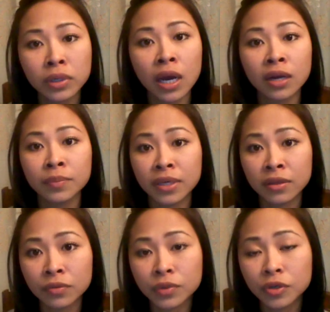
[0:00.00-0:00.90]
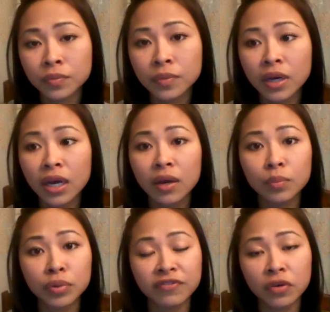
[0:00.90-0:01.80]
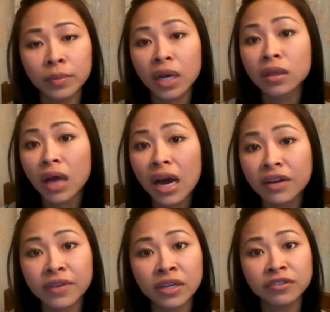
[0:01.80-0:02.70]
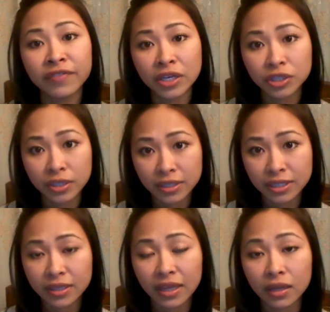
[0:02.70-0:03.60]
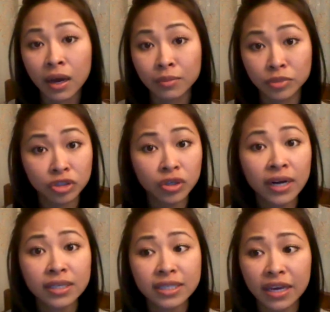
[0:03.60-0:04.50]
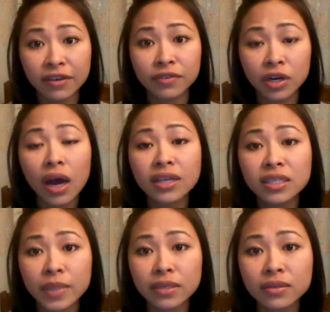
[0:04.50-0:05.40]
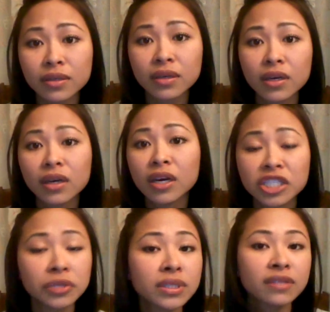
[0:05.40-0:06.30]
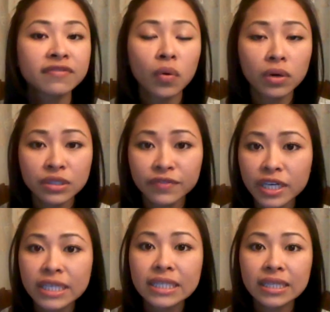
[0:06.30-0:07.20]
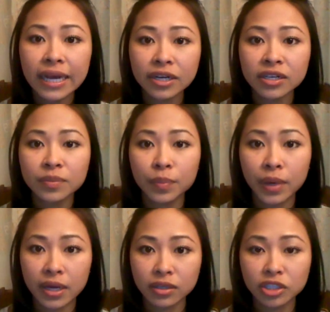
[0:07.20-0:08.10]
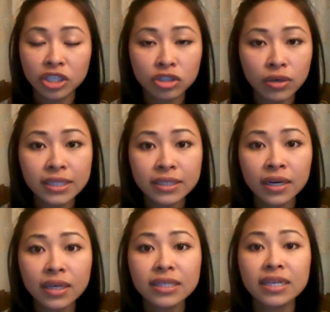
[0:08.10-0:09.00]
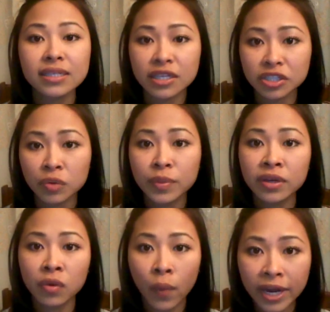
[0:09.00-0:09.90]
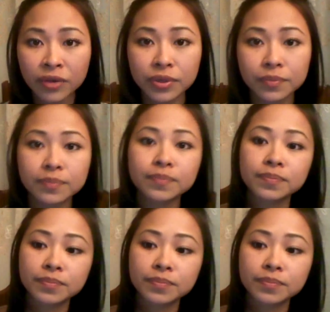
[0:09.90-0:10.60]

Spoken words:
were going to be in the room performing a lot of interventions to try to save her husband. She was of course very scared, but she trusted us and said she'll be in the waiting room.